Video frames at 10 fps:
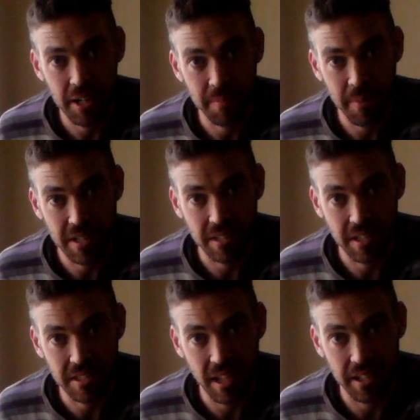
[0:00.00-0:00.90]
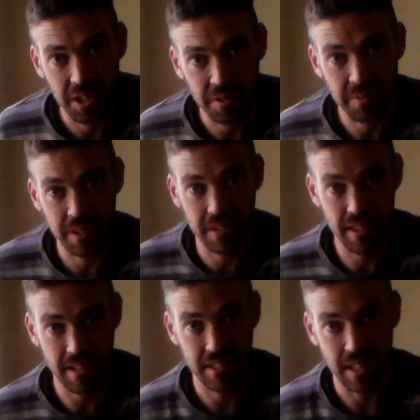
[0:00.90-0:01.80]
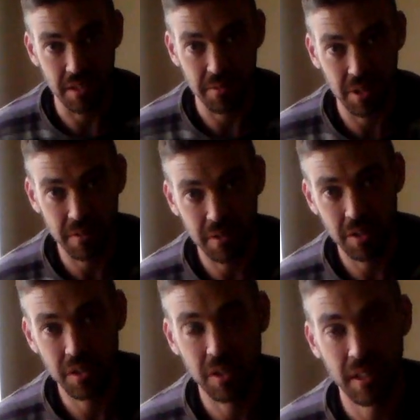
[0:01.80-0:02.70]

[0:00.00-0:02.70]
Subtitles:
Basically starting off with they're sitting in front of you.